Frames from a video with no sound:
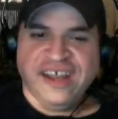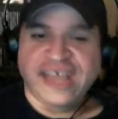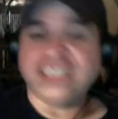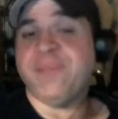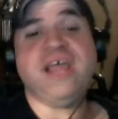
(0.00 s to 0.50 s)

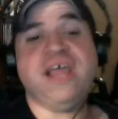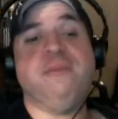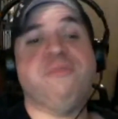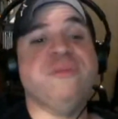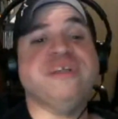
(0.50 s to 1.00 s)
that's coming out,
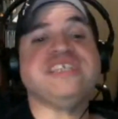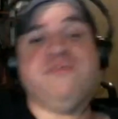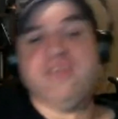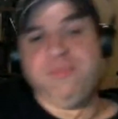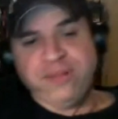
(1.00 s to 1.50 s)
yeah, pretty much
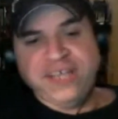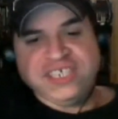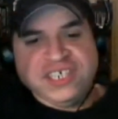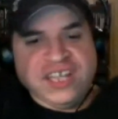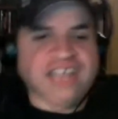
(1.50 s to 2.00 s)
every
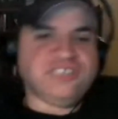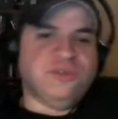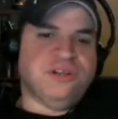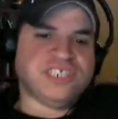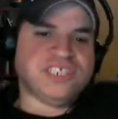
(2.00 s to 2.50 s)
PlayStation
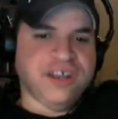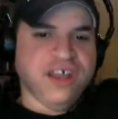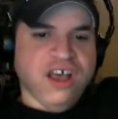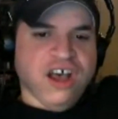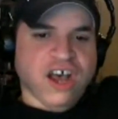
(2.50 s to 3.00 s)
console under the
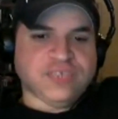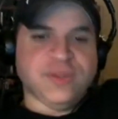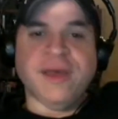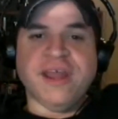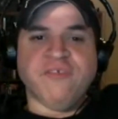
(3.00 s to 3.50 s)
sun. Uh, it's
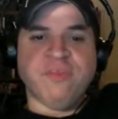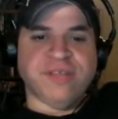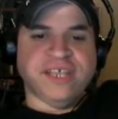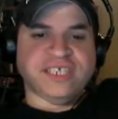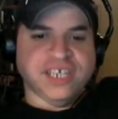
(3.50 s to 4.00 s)
coming out every
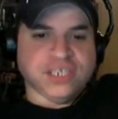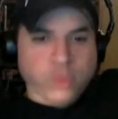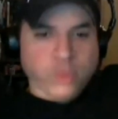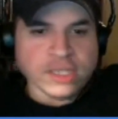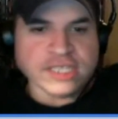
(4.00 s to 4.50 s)

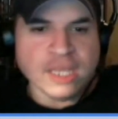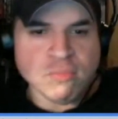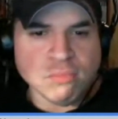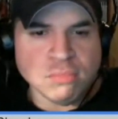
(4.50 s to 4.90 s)
PlayStation. Wait, is that?